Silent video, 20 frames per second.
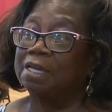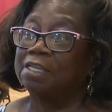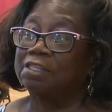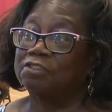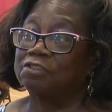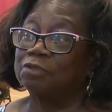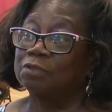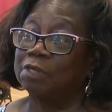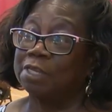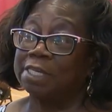
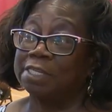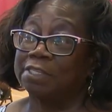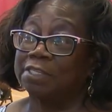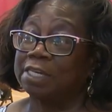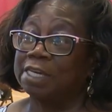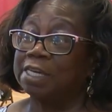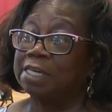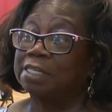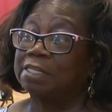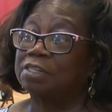And it's too
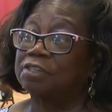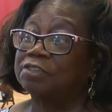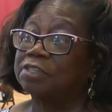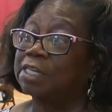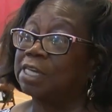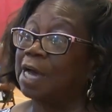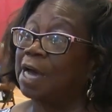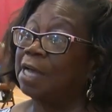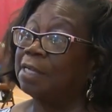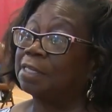late then
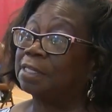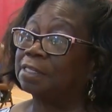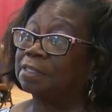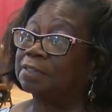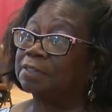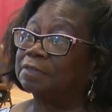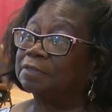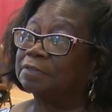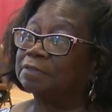because they got it.